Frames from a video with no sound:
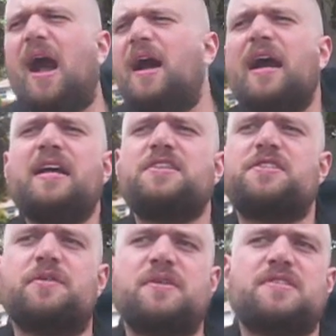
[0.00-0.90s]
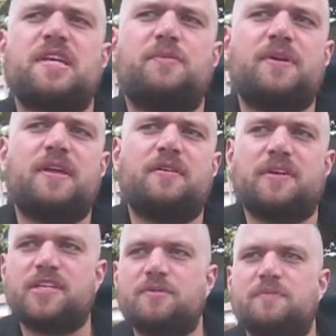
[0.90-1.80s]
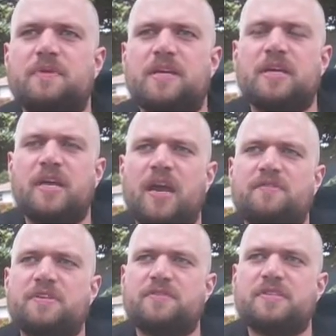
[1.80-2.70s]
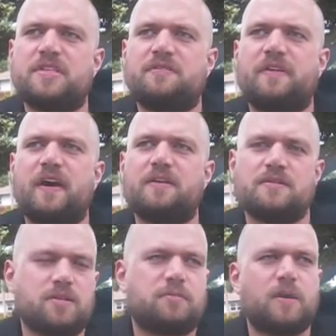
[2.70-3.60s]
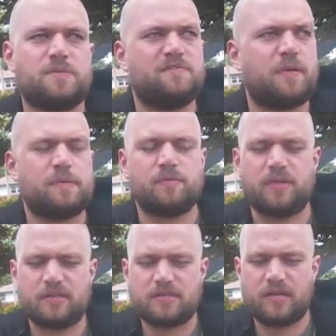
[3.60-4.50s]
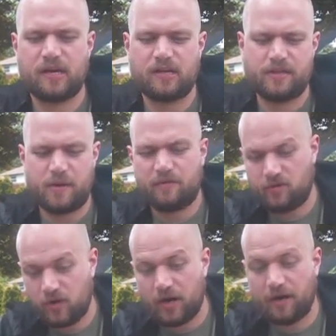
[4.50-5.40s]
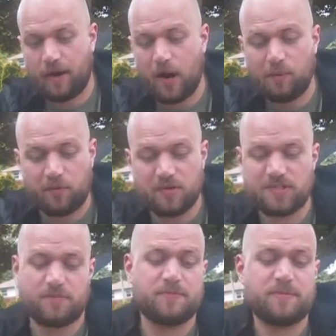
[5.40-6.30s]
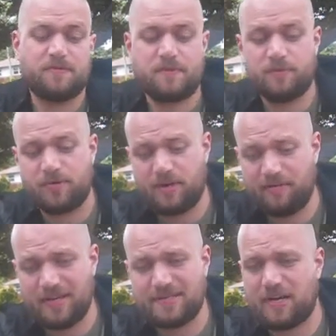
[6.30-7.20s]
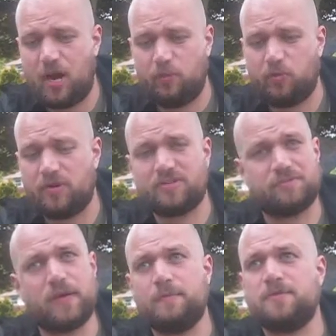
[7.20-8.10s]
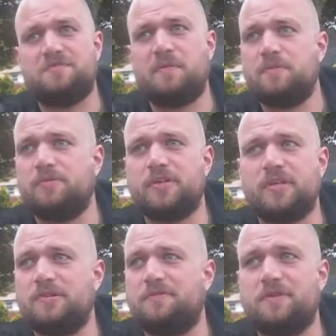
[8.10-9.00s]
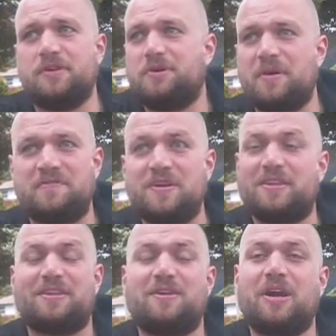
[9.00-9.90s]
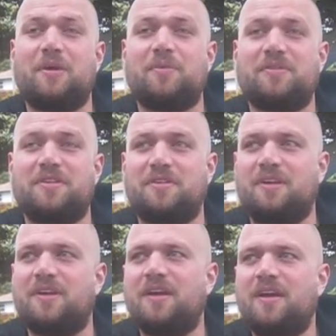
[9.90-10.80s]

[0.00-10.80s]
I guess so, in the same way that every human being have a different set of values. Sometimes you find people that you have a lot in common with, sometimes you have people you have less in common with, sometimes you find people that you feel you have nothing in common with at all.